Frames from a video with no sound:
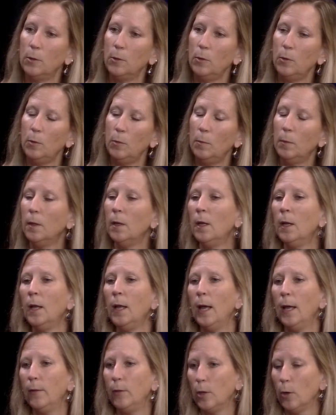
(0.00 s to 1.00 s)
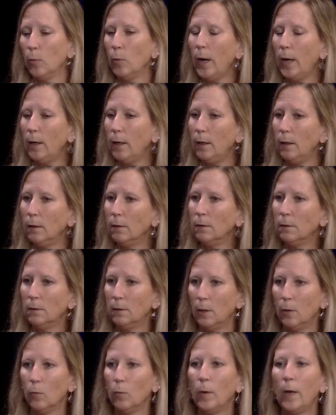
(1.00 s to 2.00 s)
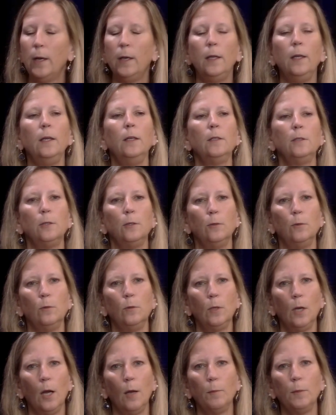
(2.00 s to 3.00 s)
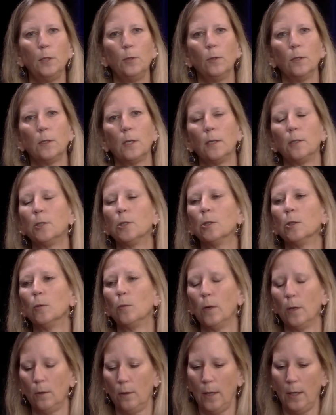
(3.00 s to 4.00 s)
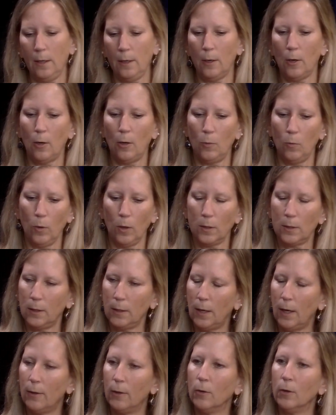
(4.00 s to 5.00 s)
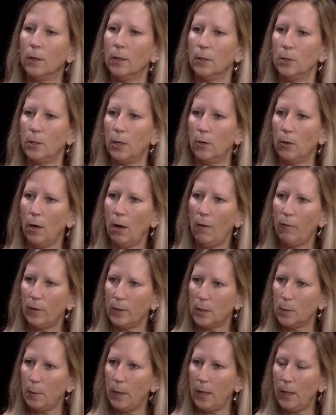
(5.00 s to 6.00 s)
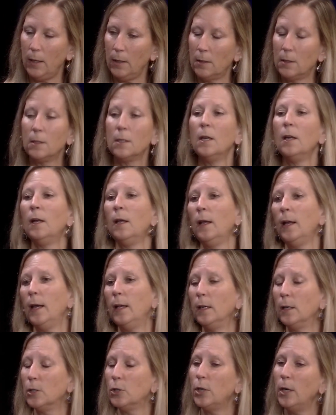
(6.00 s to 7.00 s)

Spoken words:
Zoom, and they're ready. They're ready to come to a center where they can all work together in a shared office space and